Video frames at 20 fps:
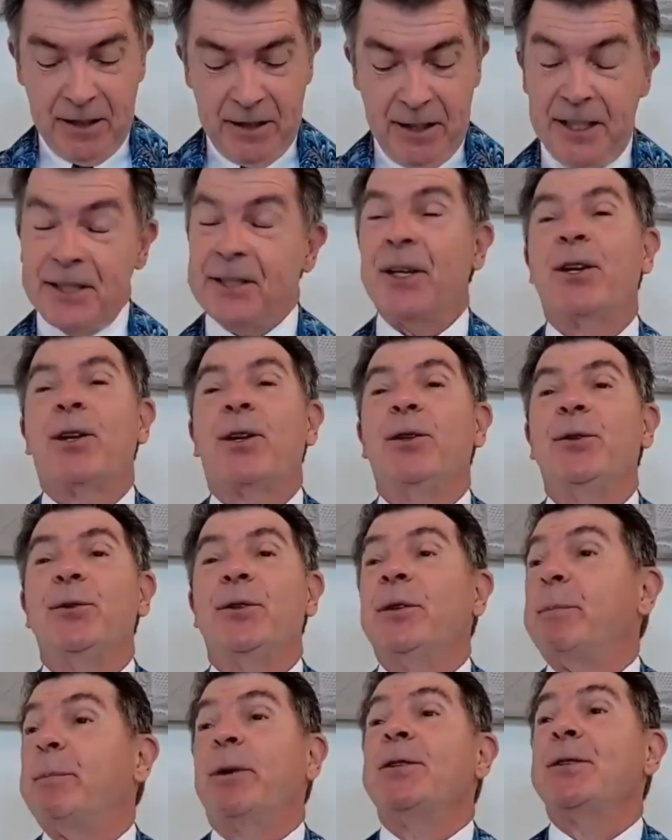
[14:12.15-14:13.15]
These include
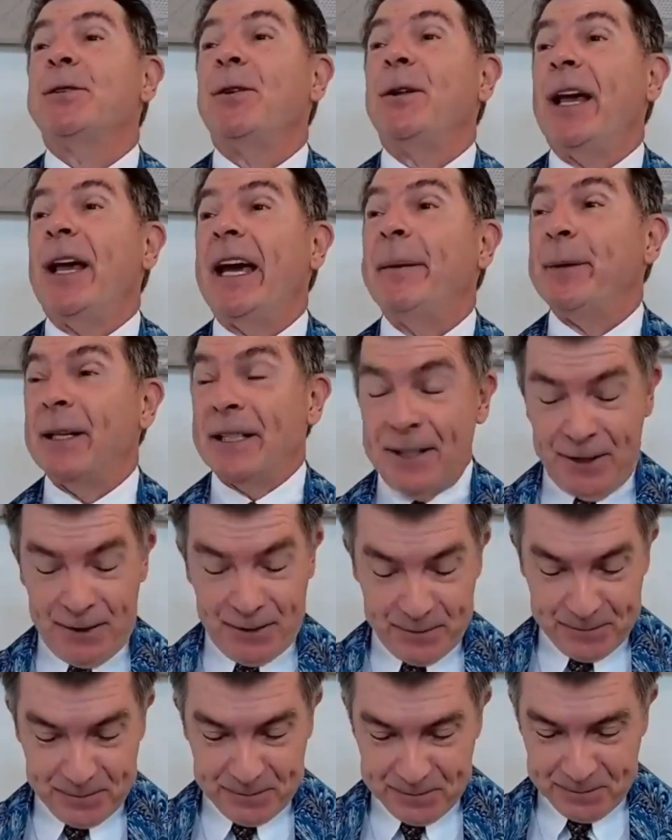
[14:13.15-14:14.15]
your personal
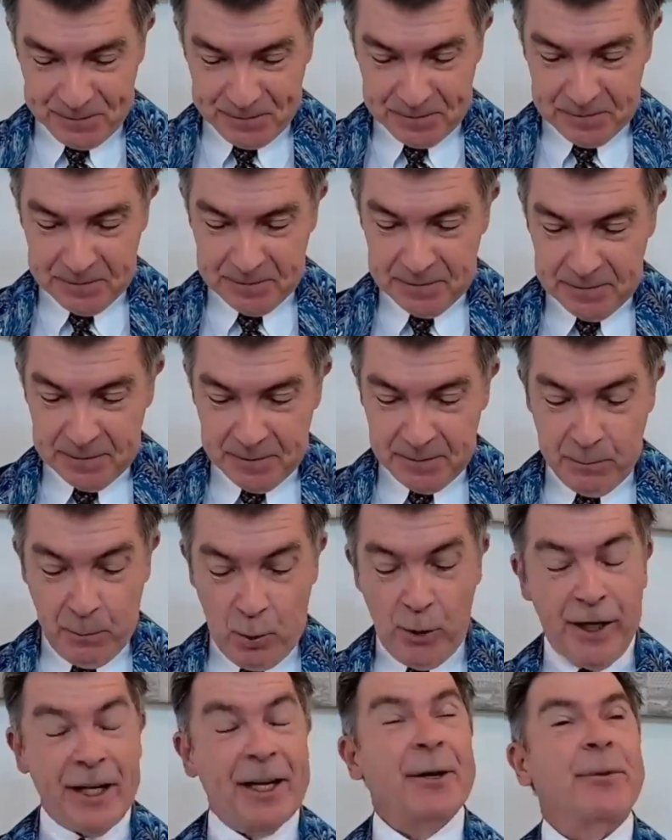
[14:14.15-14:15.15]
habits,
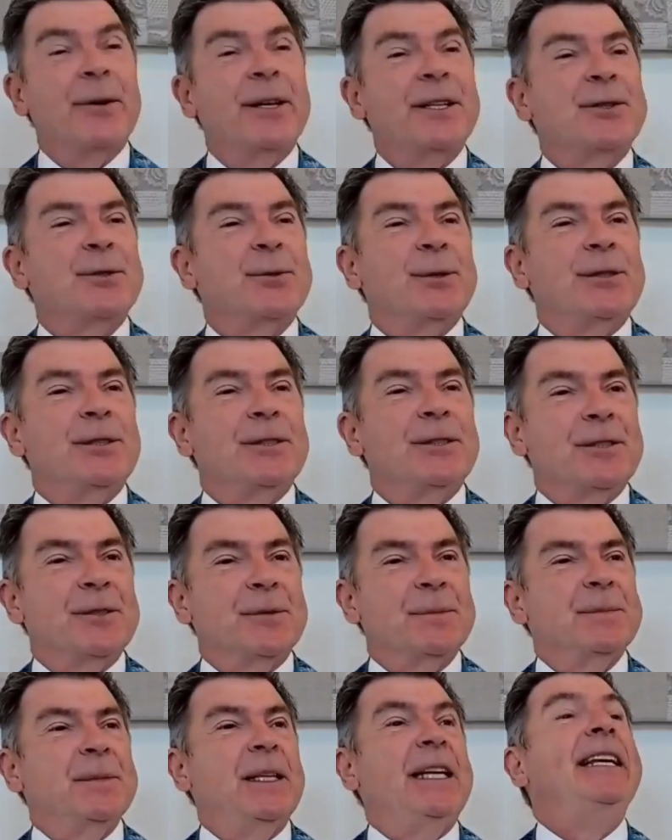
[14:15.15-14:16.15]
morning
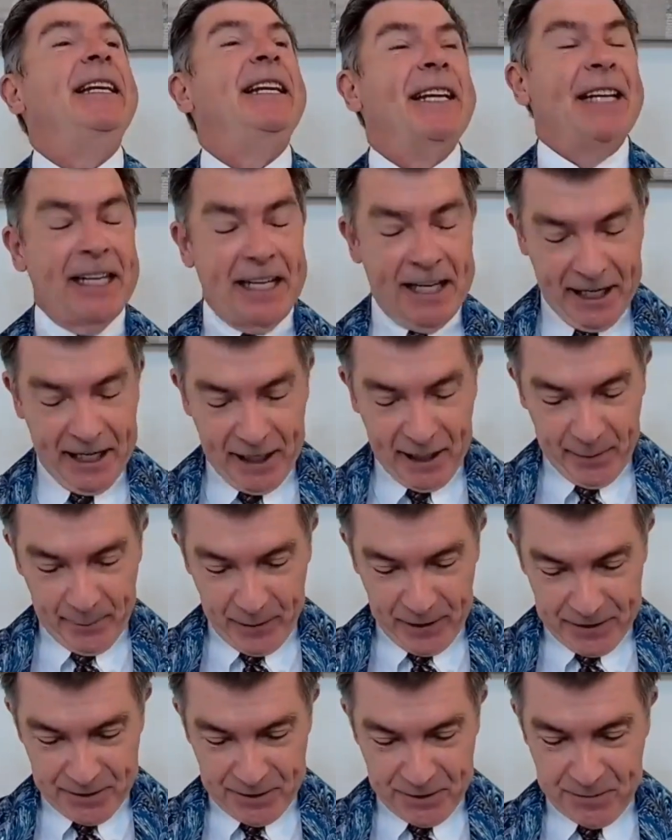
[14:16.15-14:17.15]
rituals, eating
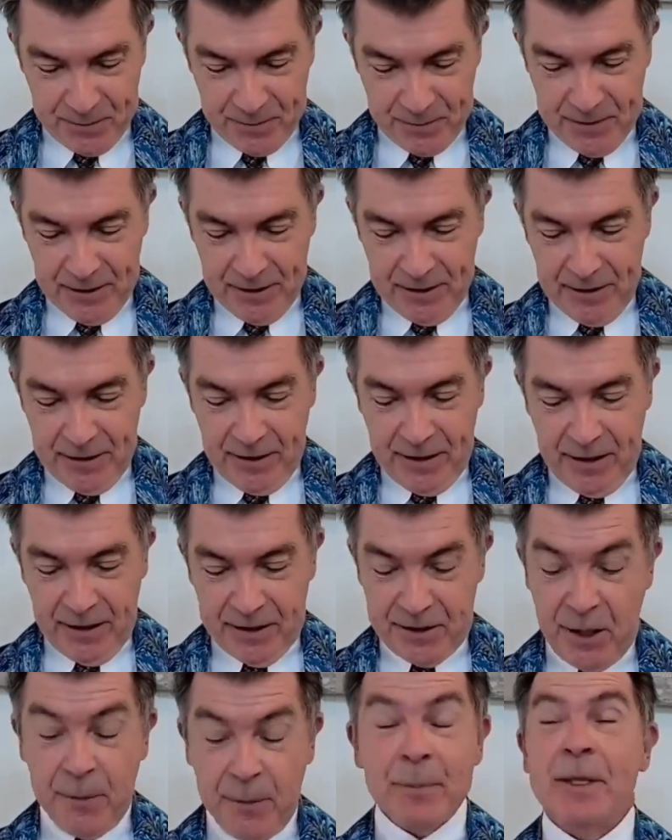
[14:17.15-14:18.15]
habits,
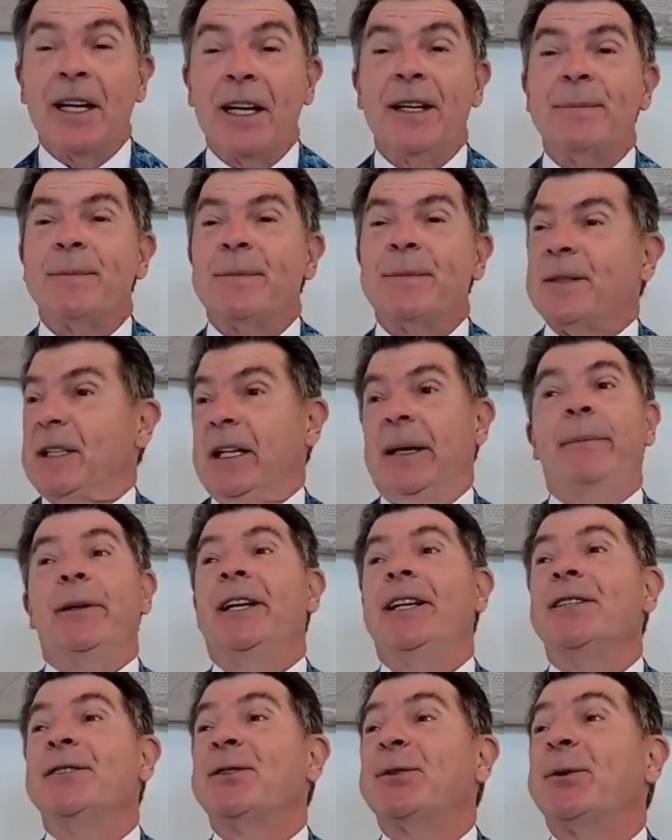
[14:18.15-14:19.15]
and sometimes
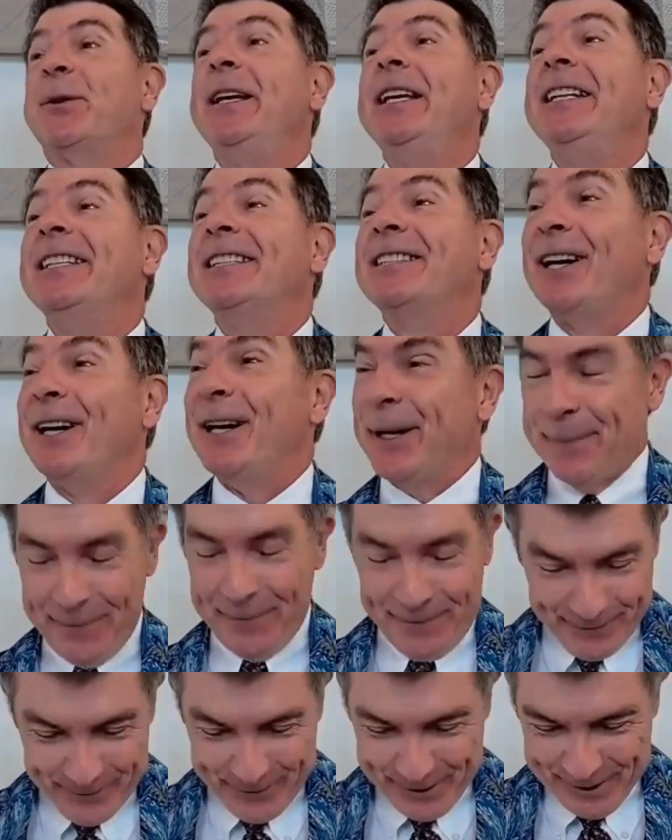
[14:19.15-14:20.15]
limiting screen
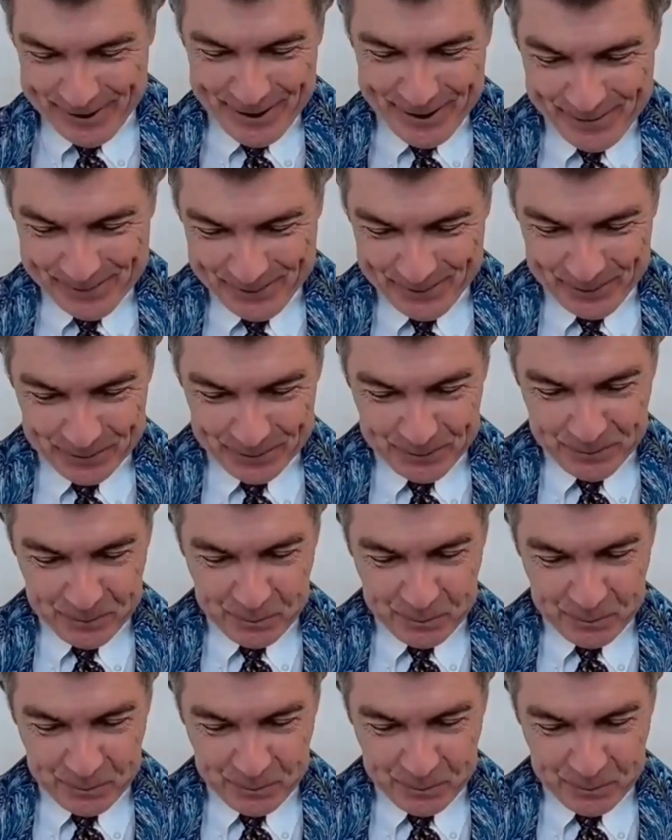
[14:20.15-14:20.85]
time, for example.